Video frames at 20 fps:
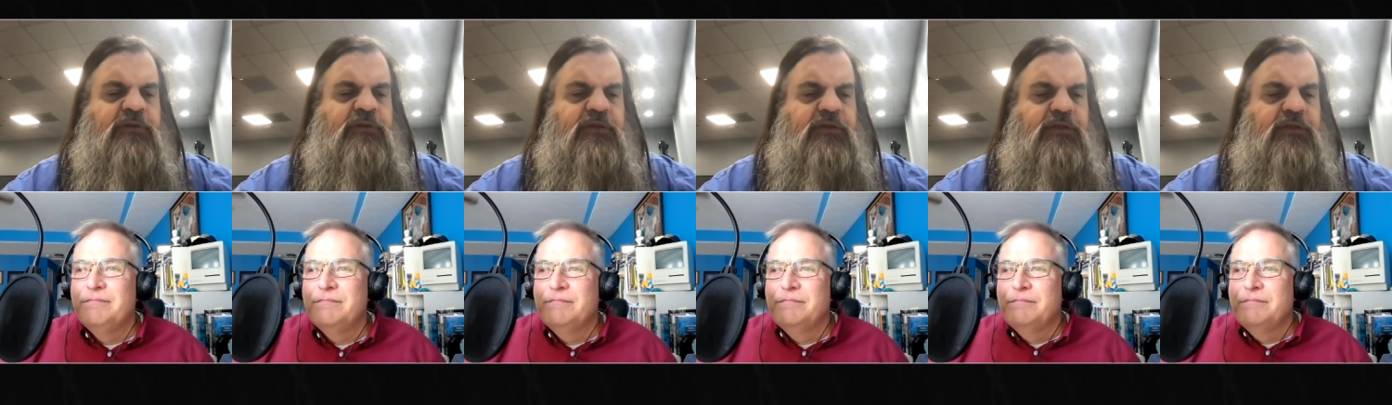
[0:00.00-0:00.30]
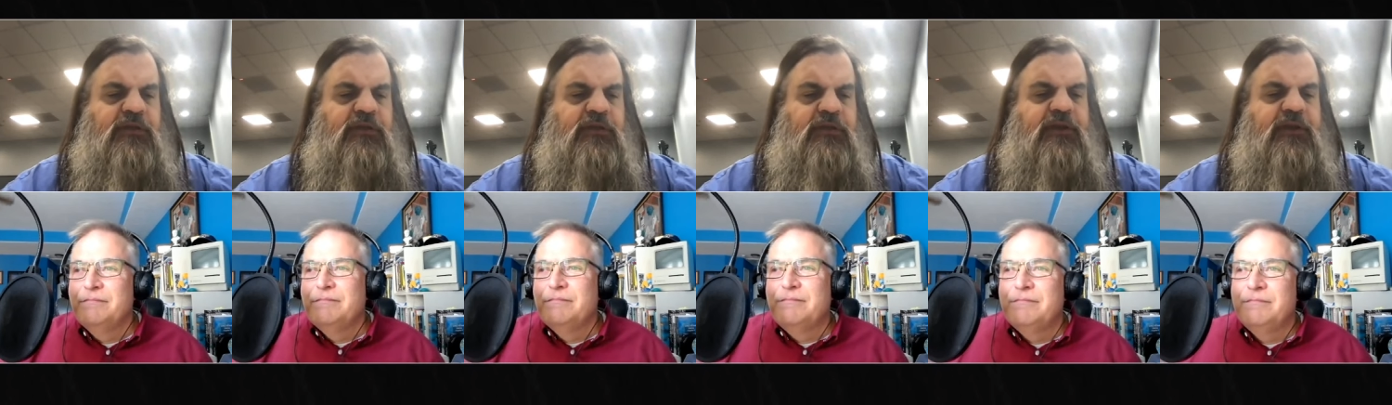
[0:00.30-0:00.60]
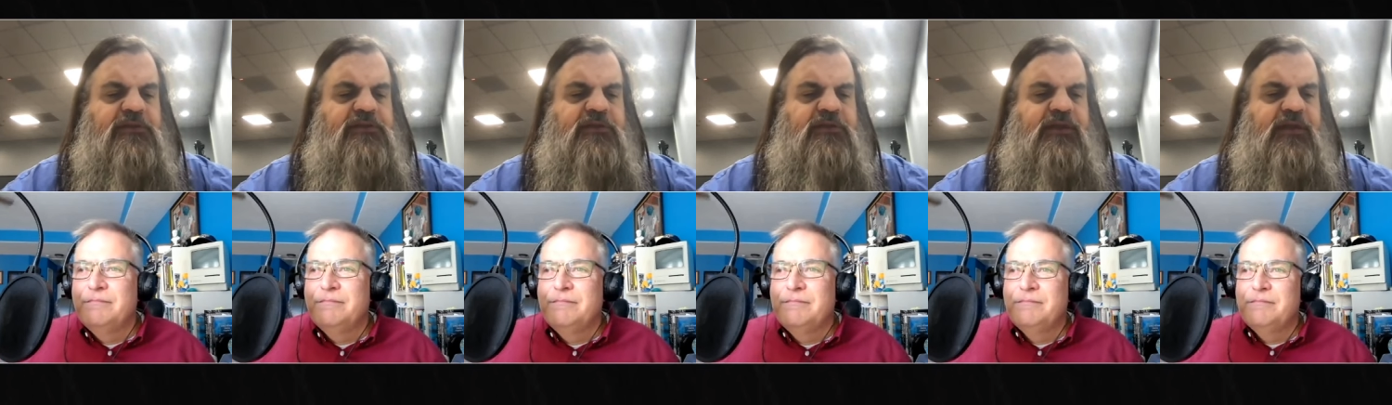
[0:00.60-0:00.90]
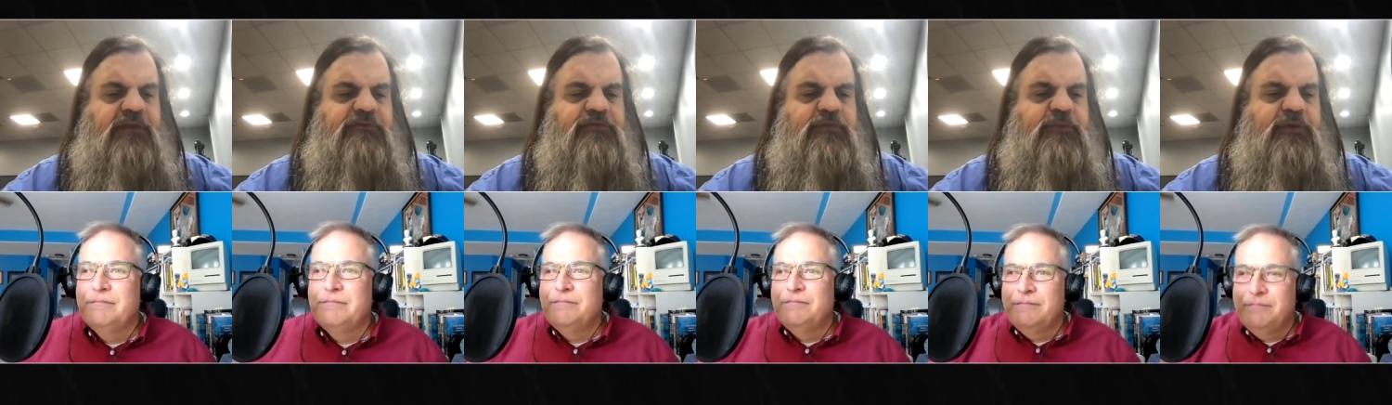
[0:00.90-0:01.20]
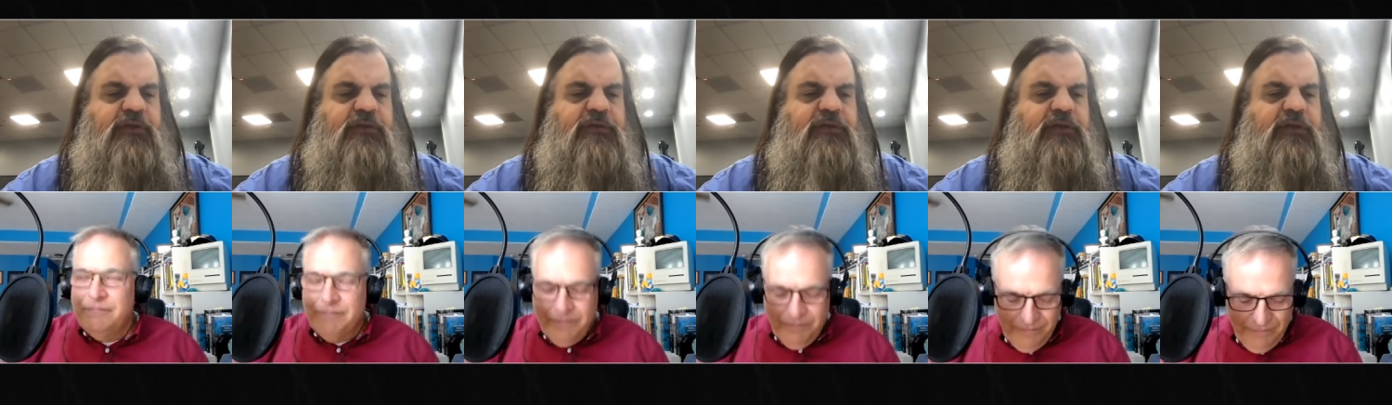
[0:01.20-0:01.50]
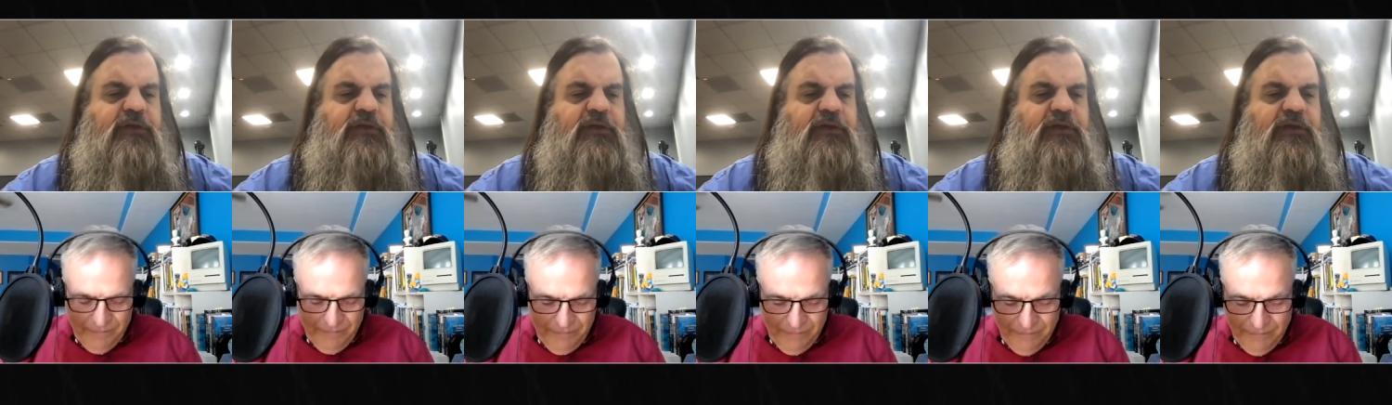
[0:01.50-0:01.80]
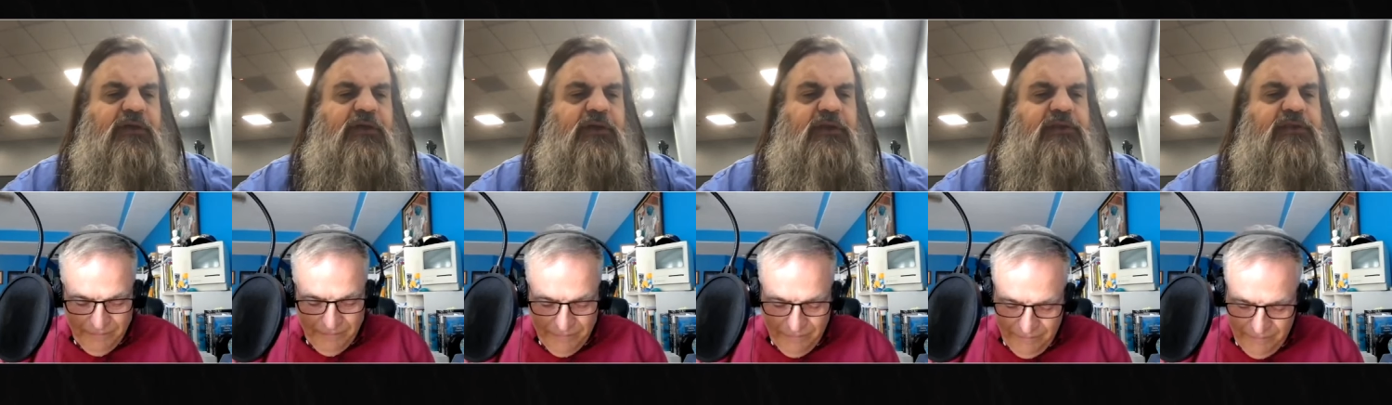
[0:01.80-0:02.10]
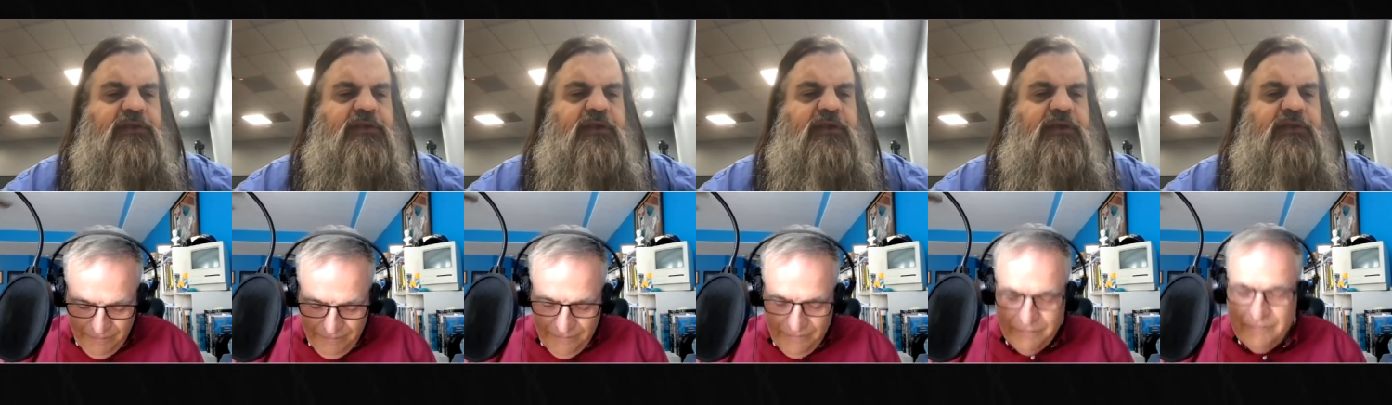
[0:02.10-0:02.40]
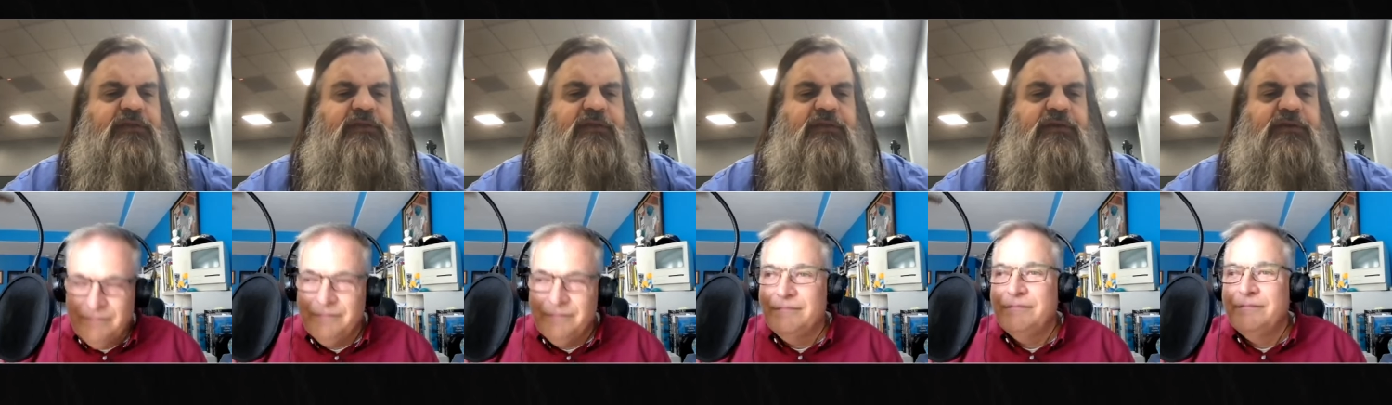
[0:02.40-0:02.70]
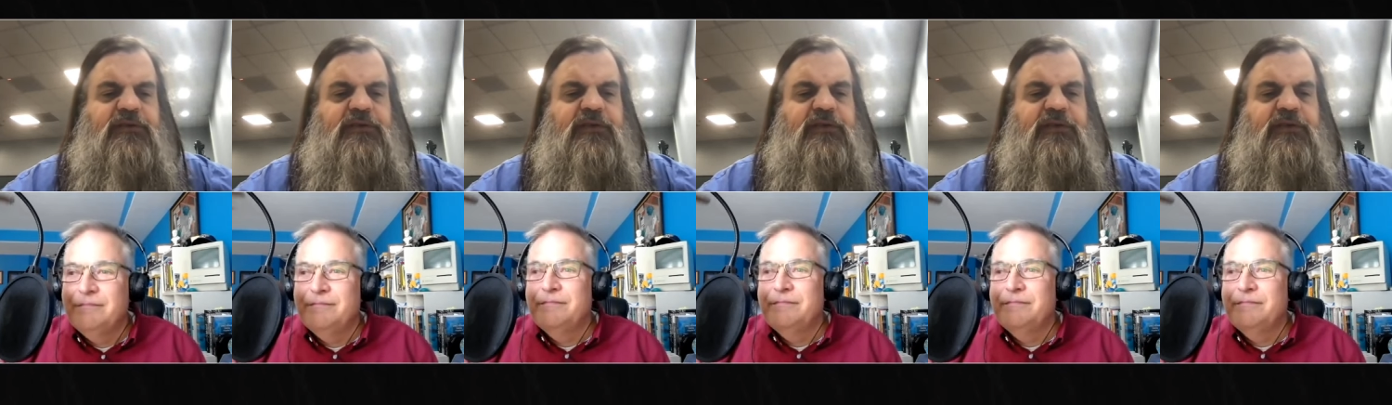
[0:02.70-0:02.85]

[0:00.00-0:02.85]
Speaker 1: the chaos and the aftermath. Uh, Seth uh,